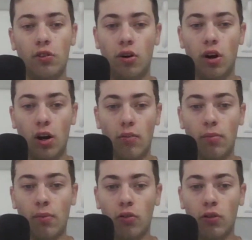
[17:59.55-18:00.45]
So Harden
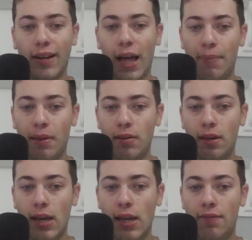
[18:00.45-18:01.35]
will most likely not
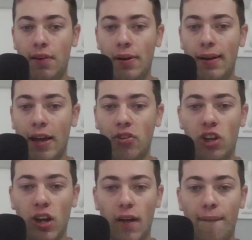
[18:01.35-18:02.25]
be in Philly next
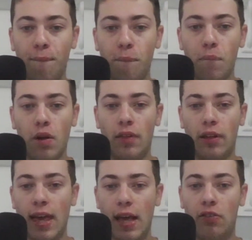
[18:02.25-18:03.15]
year.
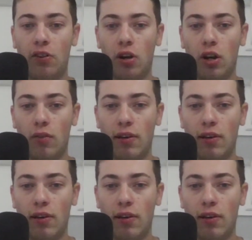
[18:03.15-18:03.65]
The Kings are going